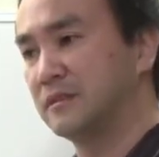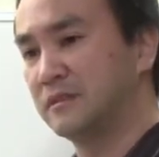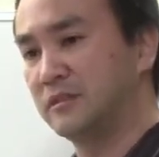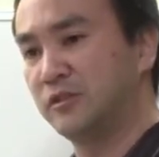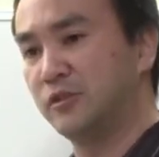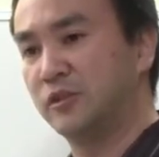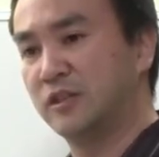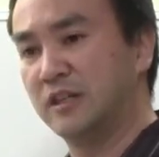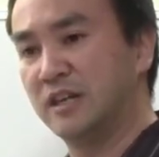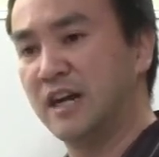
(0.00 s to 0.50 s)

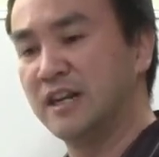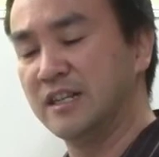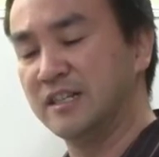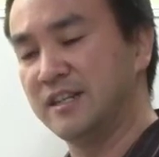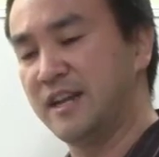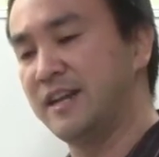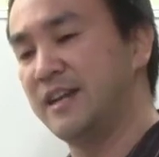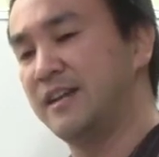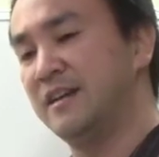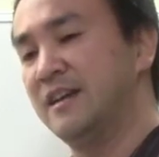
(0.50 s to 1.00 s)
your
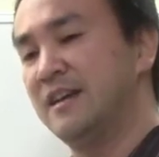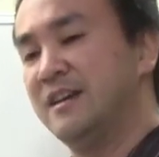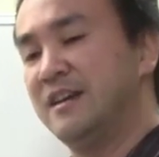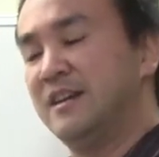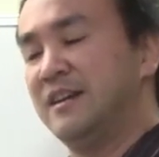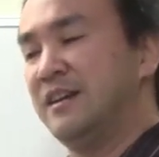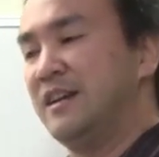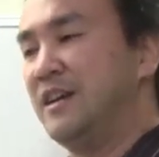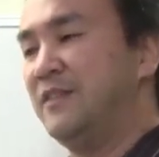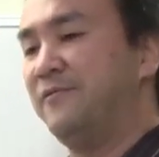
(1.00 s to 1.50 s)
understanding
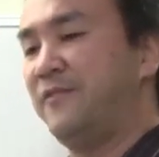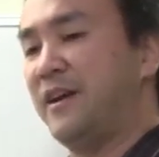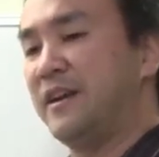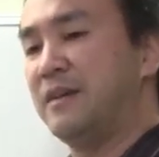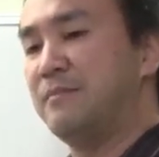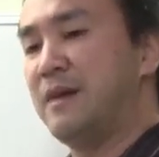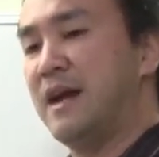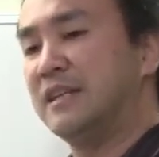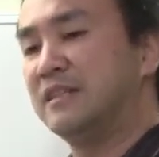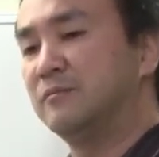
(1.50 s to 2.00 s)
in
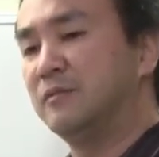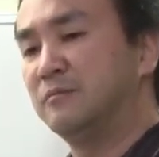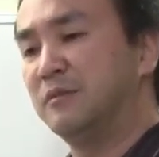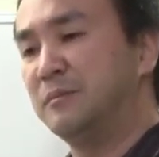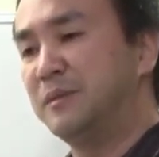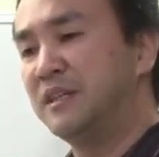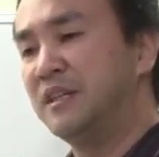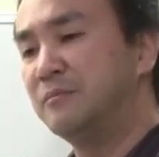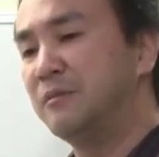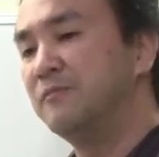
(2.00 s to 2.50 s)
finding maximum and
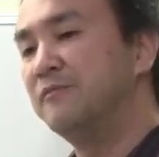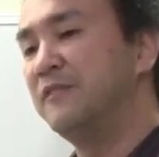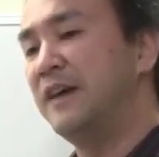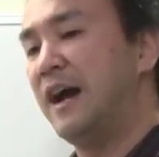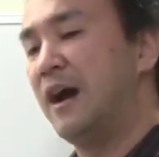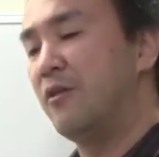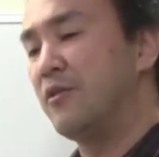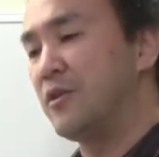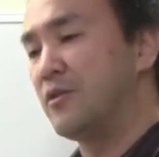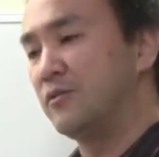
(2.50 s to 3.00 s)
minimum
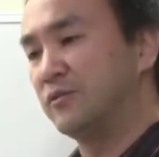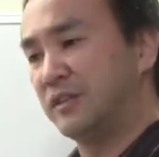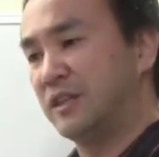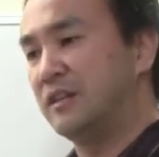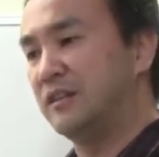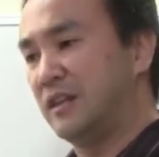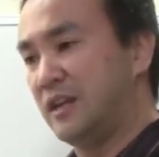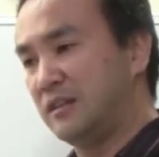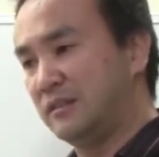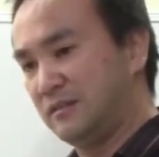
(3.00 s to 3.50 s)
values
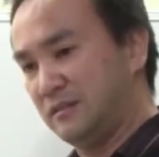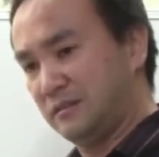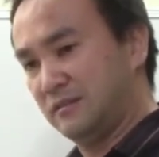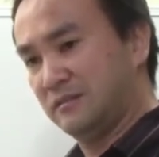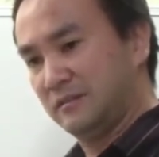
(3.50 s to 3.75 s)
in